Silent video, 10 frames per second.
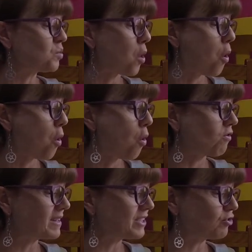were
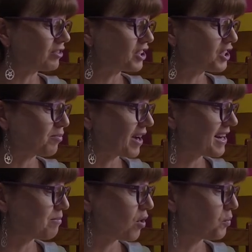already stretched to
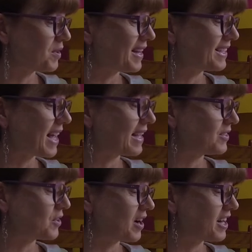breaking point with
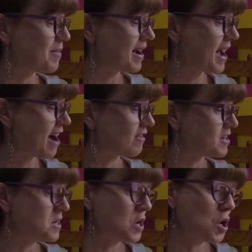anxiety about Harry.
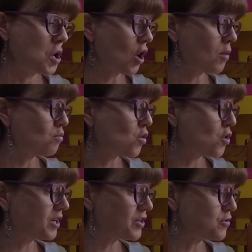I'm
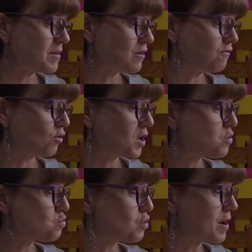warning you,
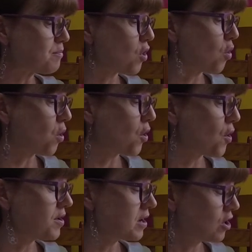Malfoy. One more
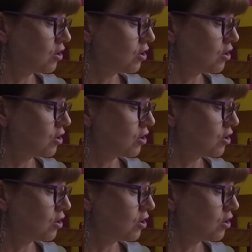word.